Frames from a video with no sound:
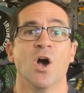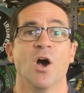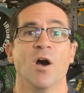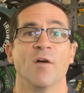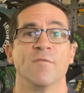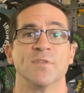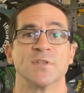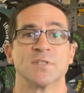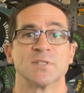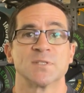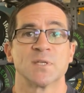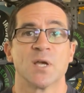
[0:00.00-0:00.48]

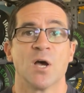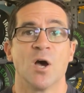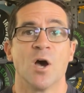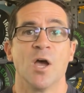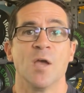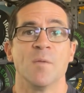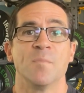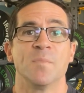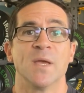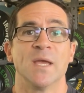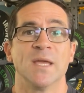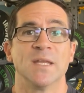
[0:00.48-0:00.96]
of the
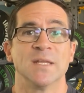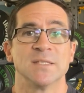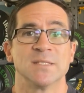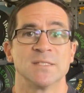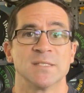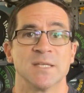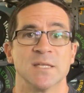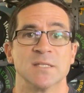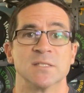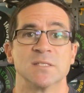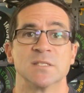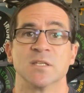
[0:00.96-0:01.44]
type and
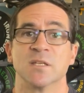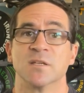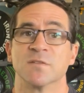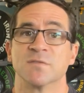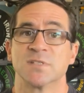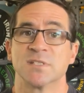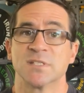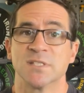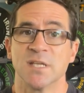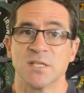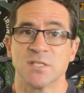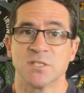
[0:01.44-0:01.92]
intensity of
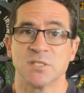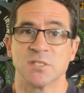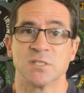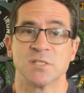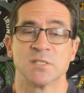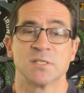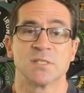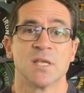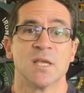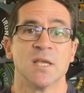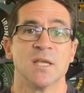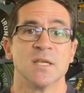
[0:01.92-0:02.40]

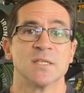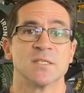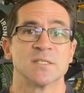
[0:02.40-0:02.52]
sessions